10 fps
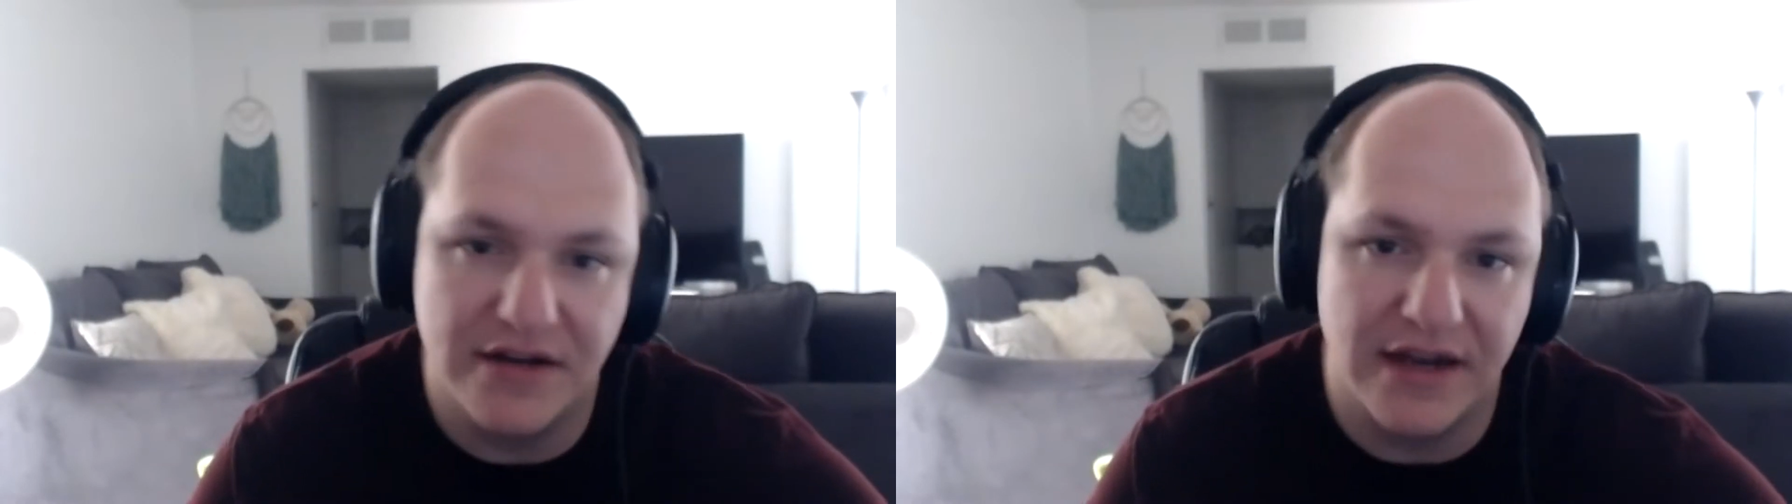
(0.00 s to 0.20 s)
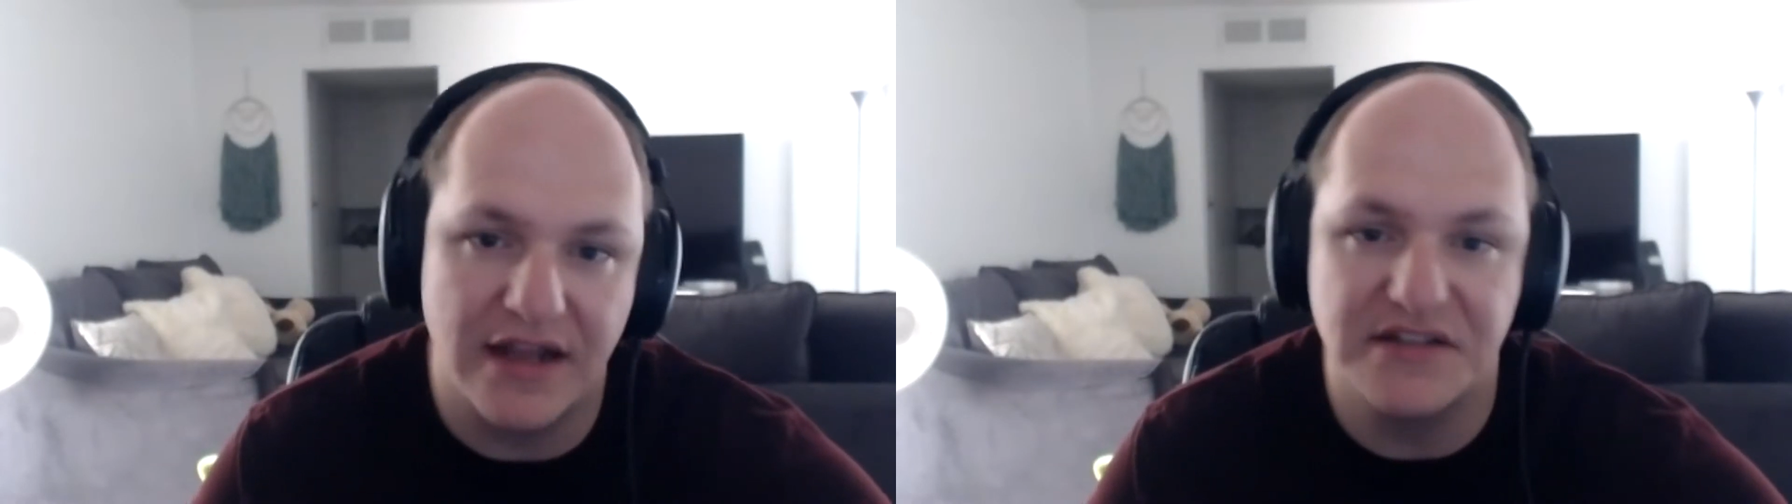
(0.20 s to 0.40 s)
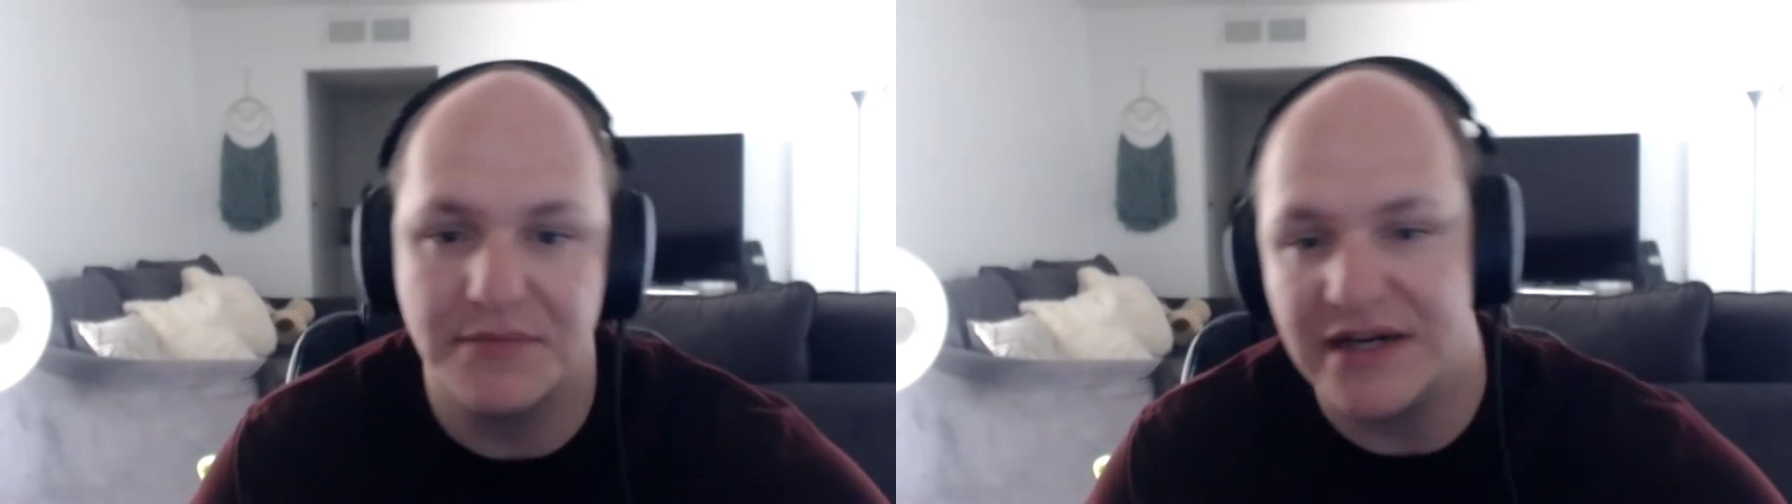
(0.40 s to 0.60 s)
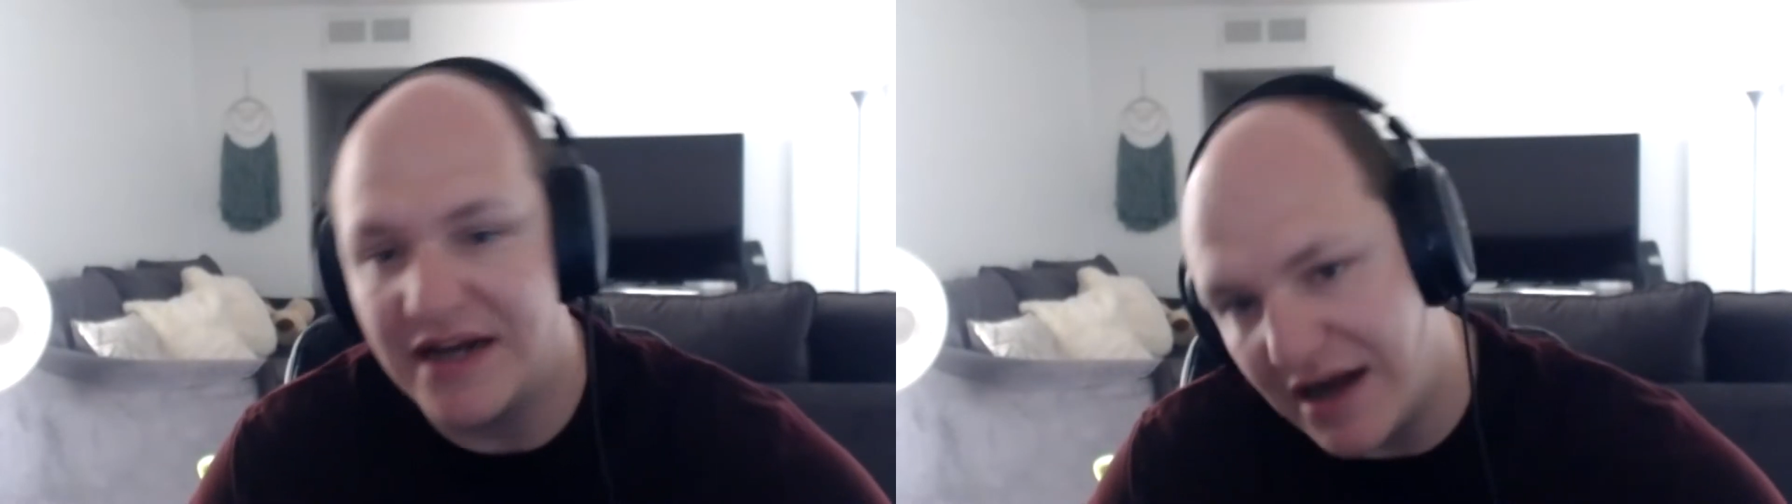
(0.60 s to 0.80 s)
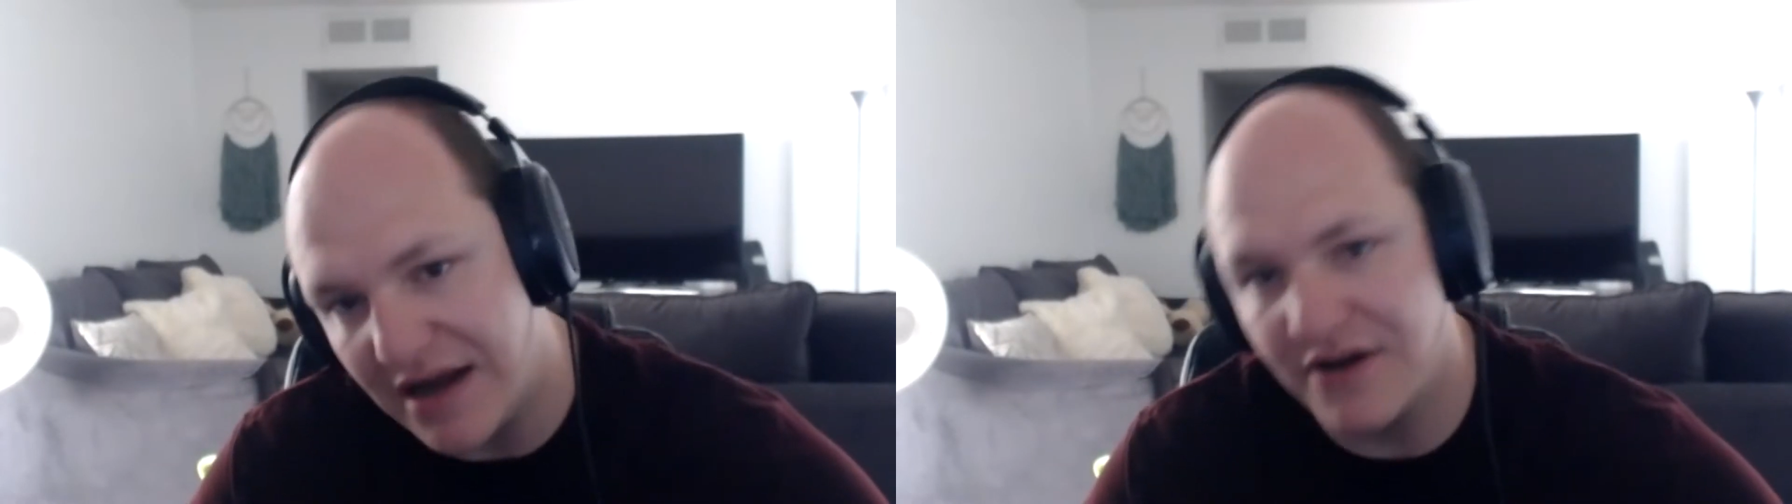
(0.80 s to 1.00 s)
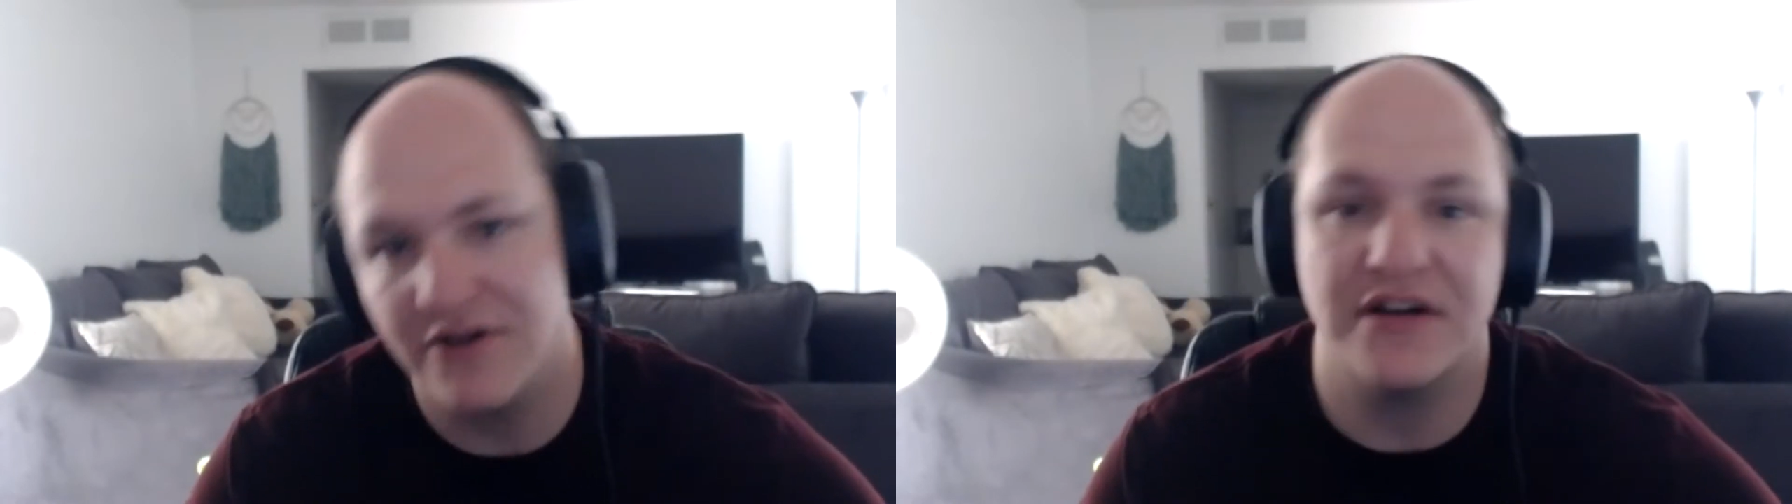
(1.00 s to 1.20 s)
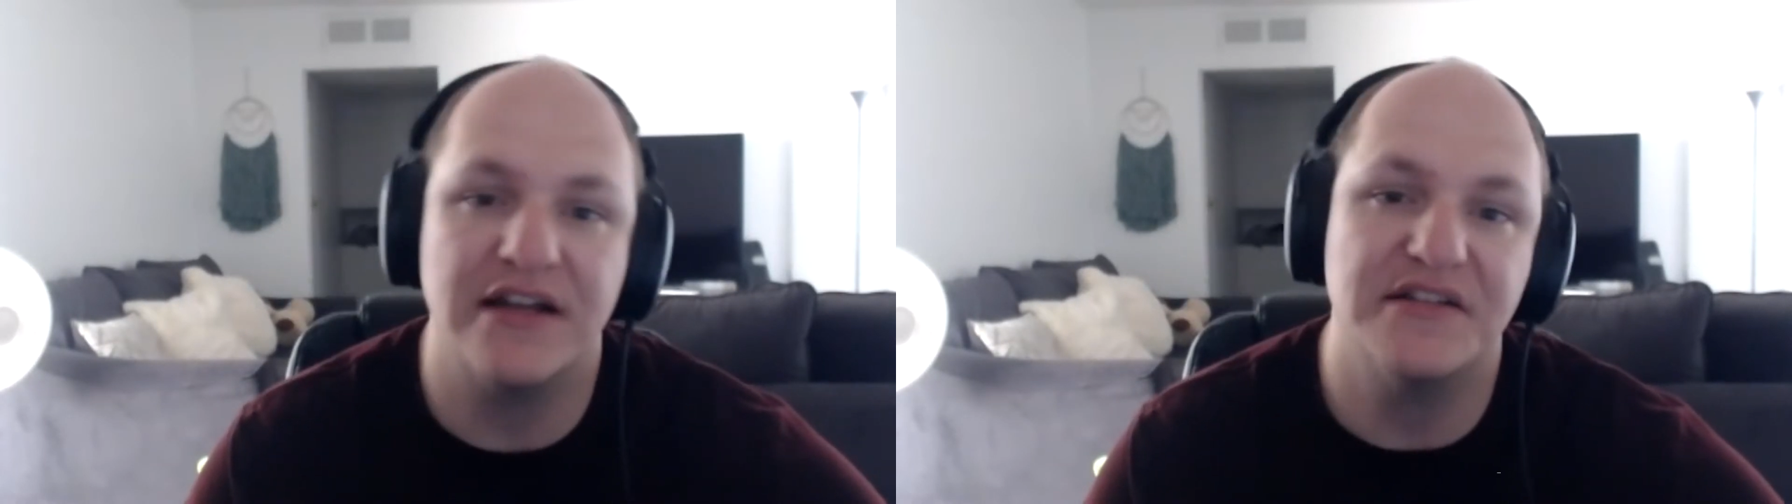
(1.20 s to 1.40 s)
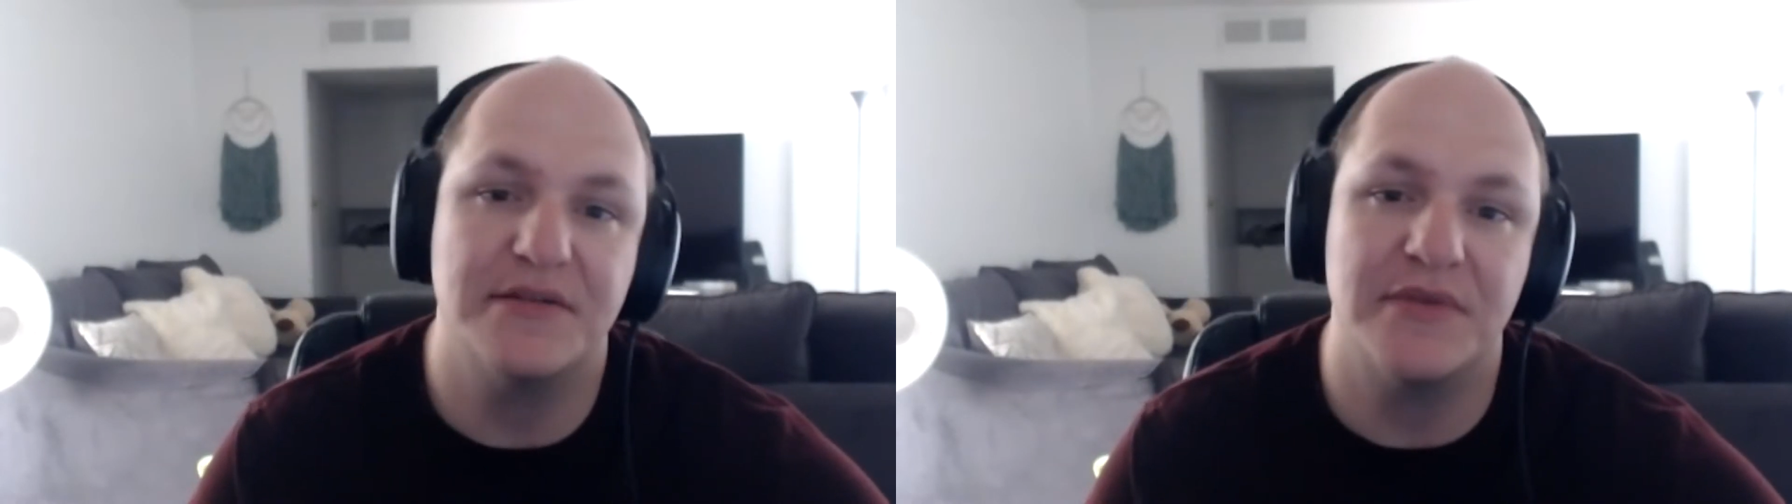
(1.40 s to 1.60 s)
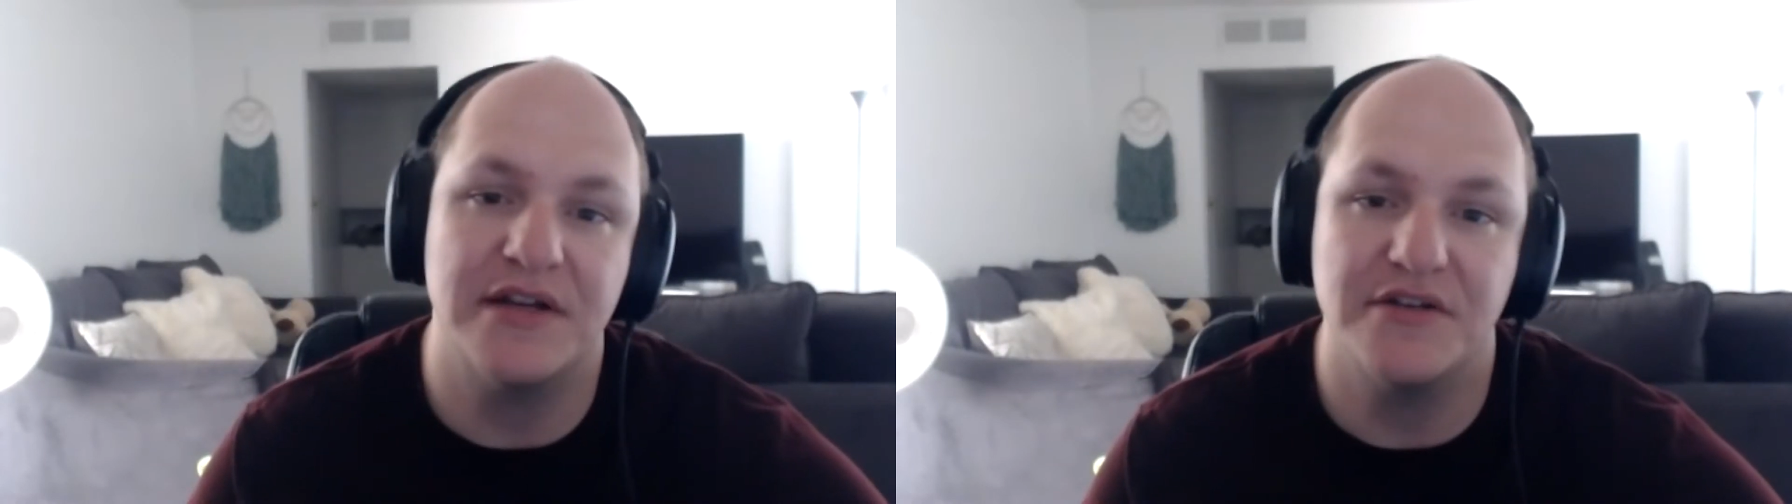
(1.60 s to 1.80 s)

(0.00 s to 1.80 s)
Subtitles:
to get somebody hired, to get somebody